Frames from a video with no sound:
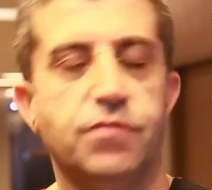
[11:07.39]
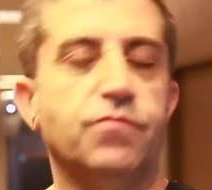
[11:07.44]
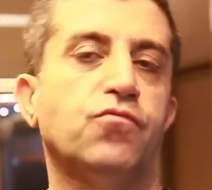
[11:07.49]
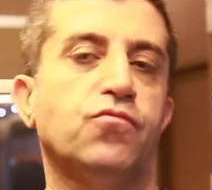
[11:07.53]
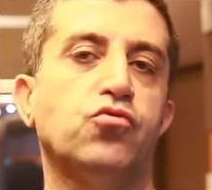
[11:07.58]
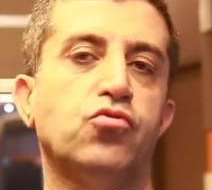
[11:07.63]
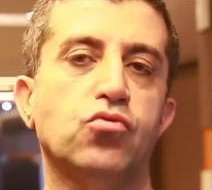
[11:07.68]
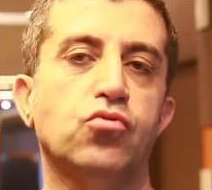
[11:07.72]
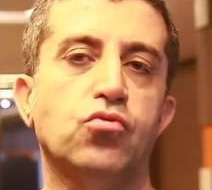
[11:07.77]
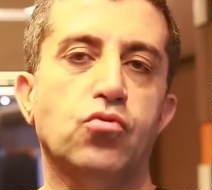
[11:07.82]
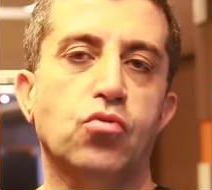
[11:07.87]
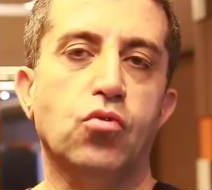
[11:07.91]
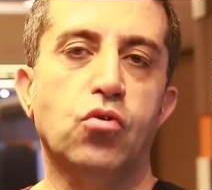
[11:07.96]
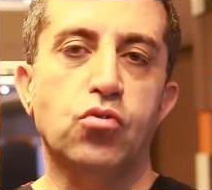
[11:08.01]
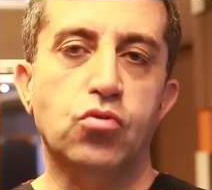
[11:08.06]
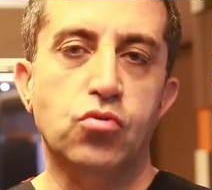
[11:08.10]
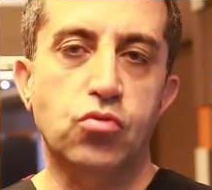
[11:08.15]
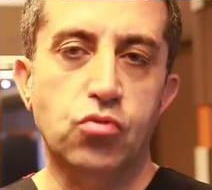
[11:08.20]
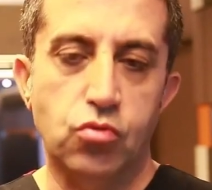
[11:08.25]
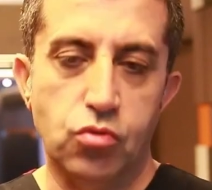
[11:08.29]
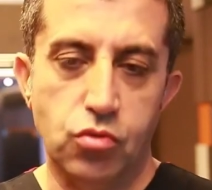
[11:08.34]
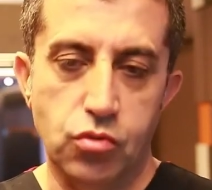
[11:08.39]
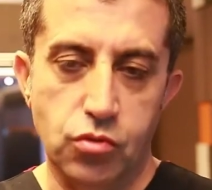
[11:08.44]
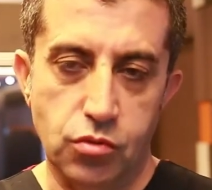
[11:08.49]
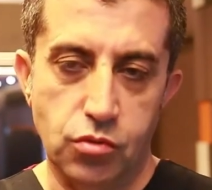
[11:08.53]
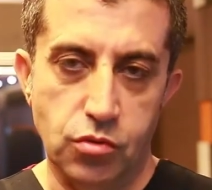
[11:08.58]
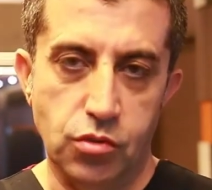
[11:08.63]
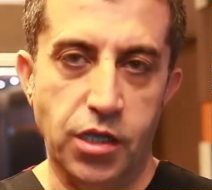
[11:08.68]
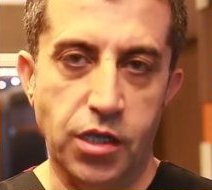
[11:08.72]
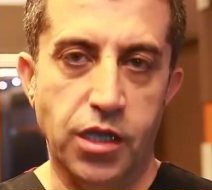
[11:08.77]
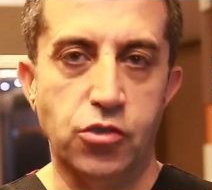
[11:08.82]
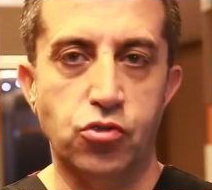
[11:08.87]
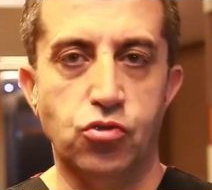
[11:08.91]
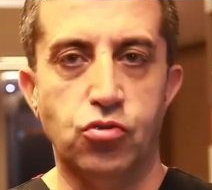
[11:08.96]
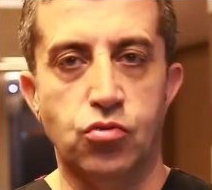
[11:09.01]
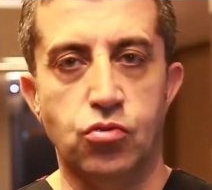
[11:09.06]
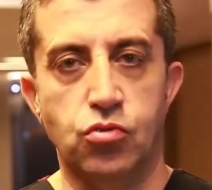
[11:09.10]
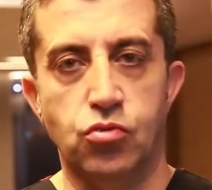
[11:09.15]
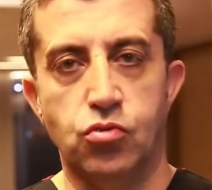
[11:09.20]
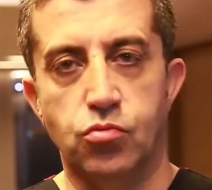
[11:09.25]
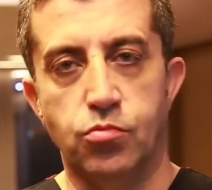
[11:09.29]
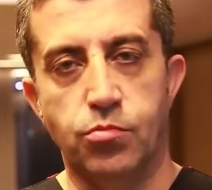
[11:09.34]
30 or 40 grafts
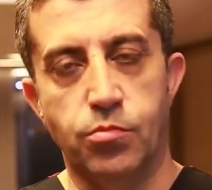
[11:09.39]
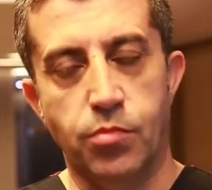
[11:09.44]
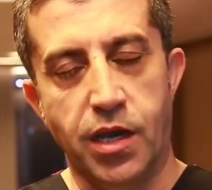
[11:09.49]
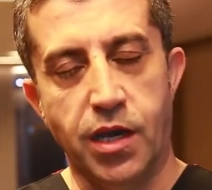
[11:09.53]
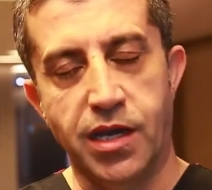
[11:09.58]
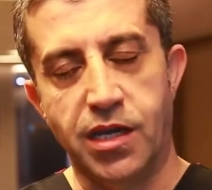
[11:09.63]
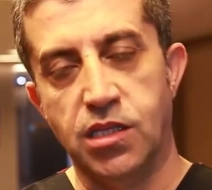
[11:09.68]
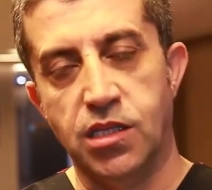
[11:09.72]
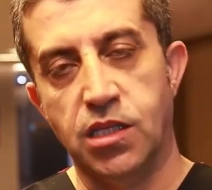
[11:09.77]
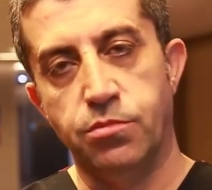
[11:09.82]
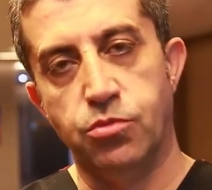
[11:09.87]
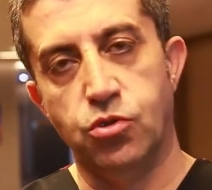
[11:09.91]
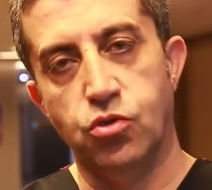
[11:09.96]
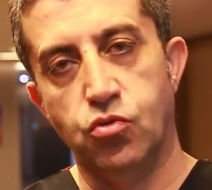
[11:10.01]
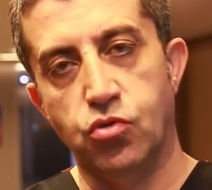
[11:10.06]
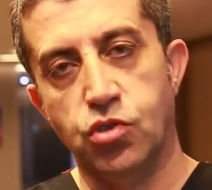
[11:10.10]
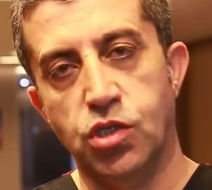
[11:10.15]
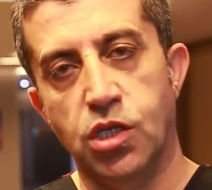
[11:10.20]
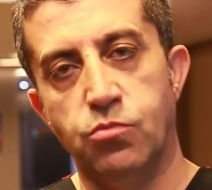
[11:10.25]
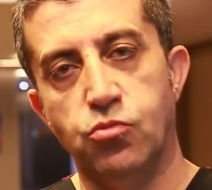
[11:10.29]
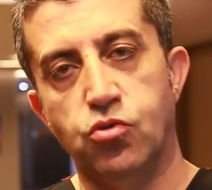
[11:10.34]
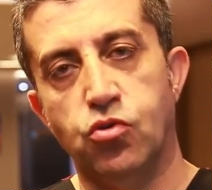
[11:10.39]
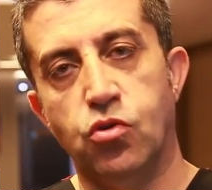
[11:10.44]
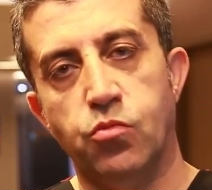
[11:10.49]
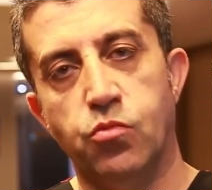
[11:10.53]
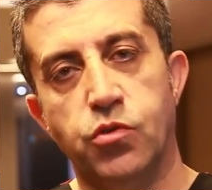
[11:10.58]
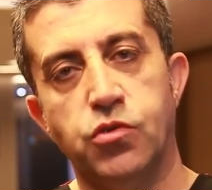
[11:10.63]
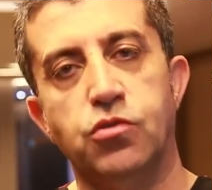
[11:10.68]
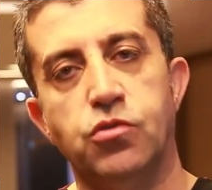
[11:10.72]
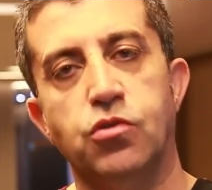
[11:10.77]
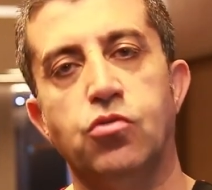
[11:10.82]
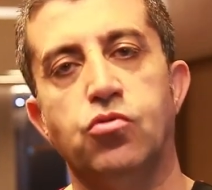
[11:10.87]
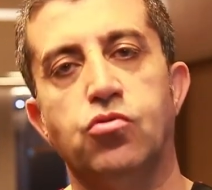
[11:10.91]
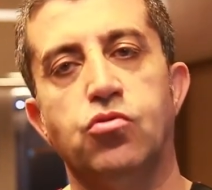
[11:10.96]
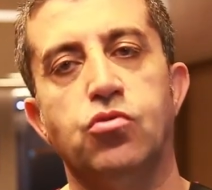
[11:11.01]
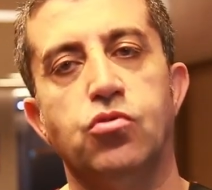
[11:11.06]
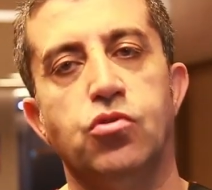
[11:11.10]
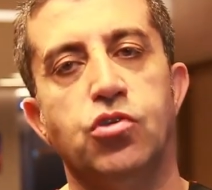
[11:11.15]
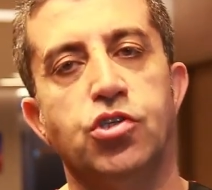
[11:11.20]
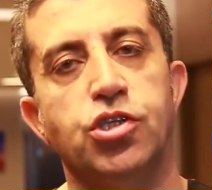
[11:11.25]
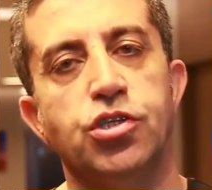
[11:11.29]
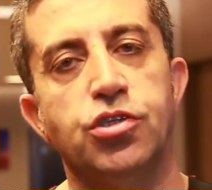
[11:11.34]
after the operation due to the patient's
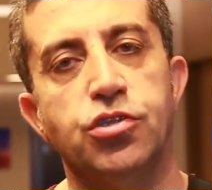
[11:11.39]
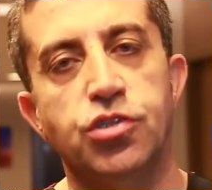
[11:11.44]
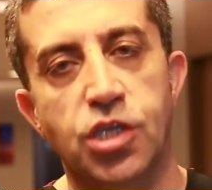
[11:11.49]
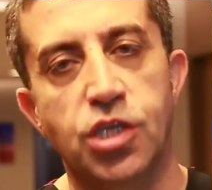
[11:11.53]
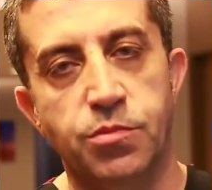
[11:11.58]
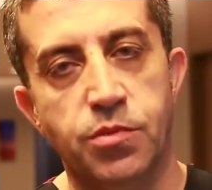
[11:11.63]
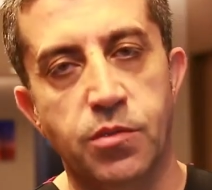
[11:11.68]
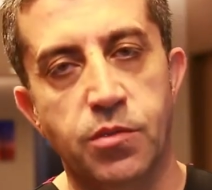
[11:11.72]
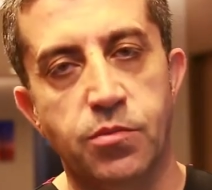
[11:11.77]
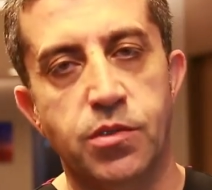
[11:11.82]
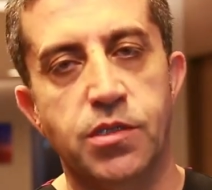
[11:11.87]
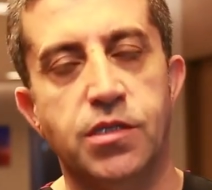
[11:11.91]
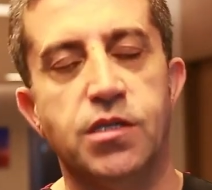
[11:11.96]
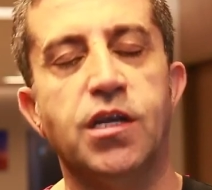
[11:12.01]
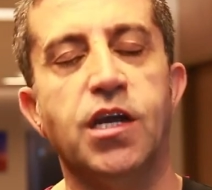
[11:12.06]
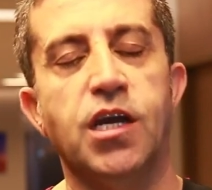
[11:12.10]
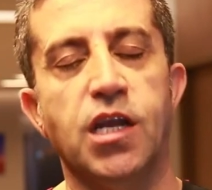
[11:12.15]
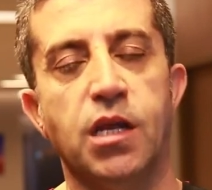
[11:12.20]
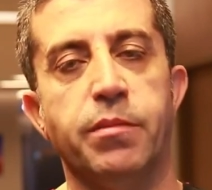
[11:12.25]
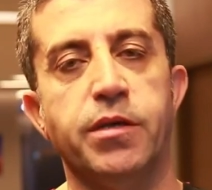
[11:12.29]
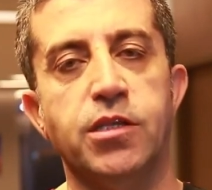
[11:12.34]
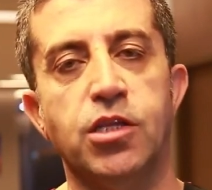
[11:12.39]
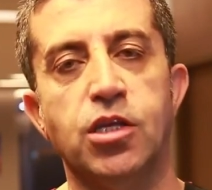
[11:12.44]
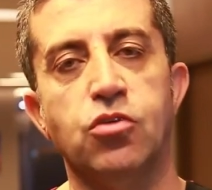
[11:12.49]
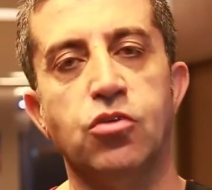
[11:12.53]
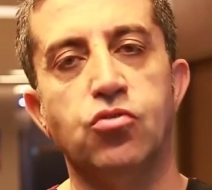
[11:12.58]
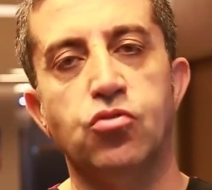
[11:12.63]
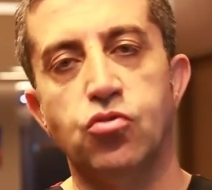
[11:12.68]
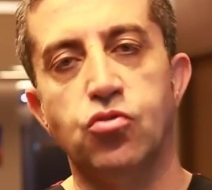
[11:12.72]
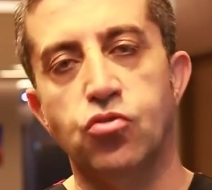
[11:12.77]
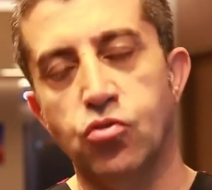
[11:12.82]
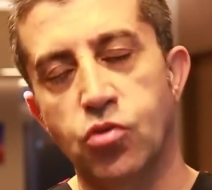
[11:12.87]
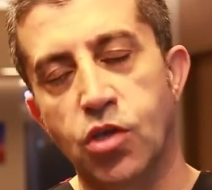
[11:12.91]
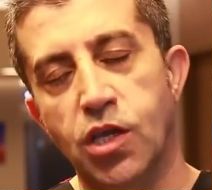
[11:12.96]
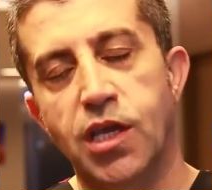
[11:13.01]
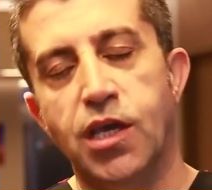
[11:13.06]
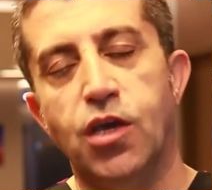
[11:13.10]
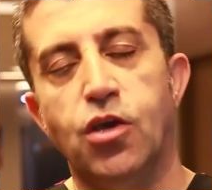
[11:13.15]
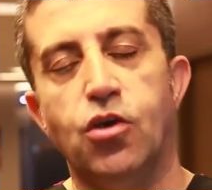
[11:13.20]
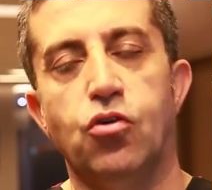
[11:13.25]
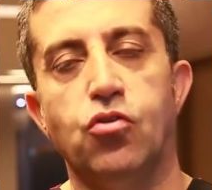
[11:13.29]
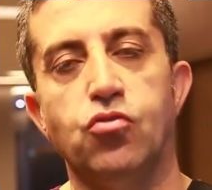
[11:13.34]
high pressure or failure
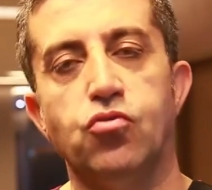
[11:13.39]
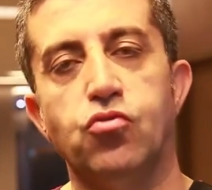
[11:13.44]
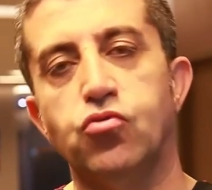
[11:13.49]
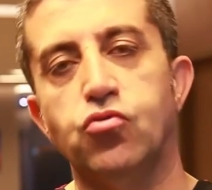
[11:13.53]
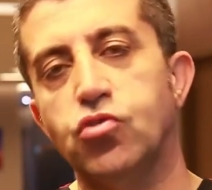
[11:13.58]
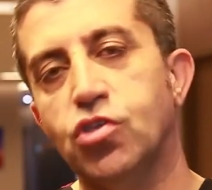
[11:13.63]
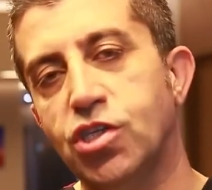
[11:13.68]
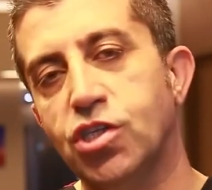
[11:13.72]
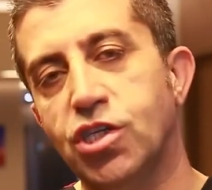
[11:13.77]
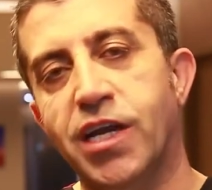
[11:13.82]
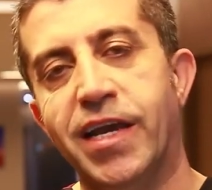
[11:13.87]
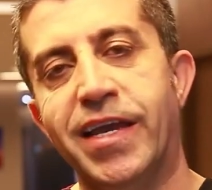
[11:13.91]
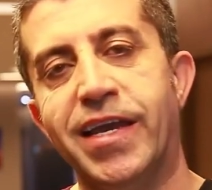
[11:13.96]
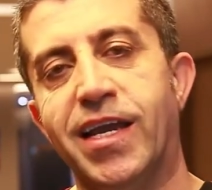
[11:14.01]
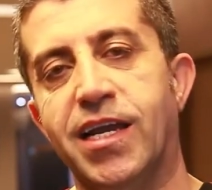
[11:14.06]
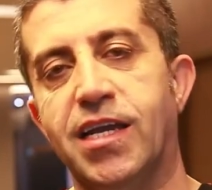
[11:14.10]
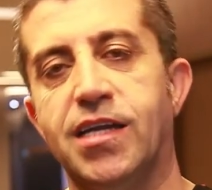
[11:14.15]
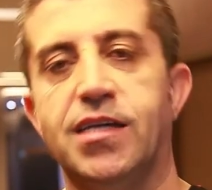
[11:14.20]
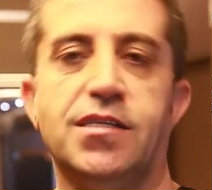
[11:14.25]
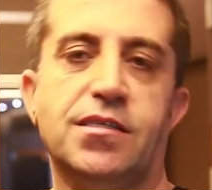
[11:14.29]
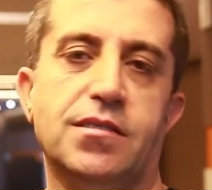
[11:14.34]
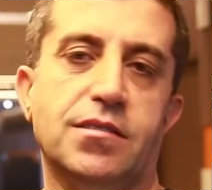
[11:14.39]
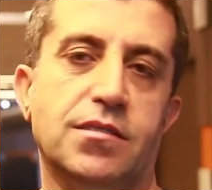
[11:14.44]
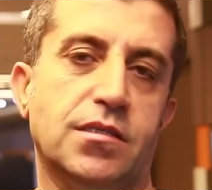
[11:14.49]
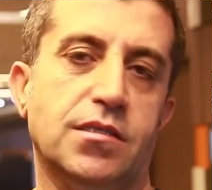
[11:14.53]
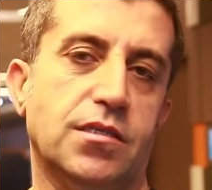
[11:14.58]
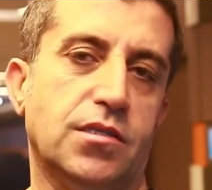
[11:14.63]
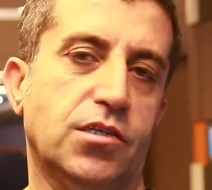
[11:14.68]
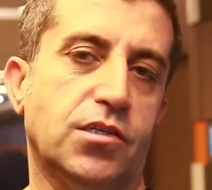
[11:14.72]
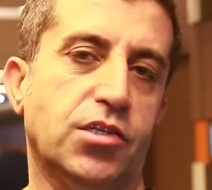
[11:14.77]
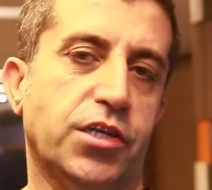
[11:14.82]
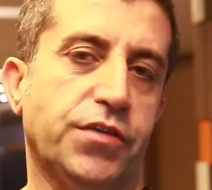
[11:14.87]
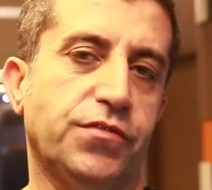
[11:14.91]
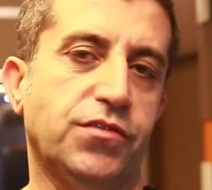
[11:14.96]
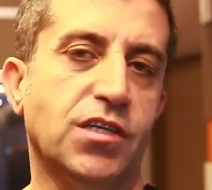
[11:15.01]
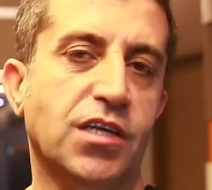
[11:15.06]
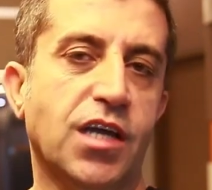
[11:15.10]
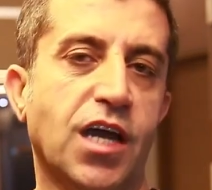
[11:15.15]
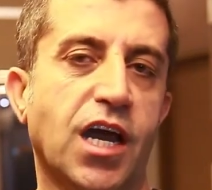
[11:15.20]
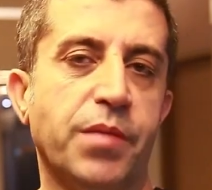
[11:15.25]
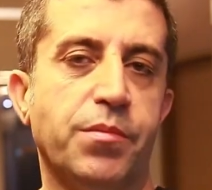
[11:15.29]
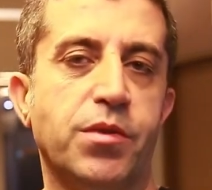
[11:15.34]
to transplant the grafts correctly.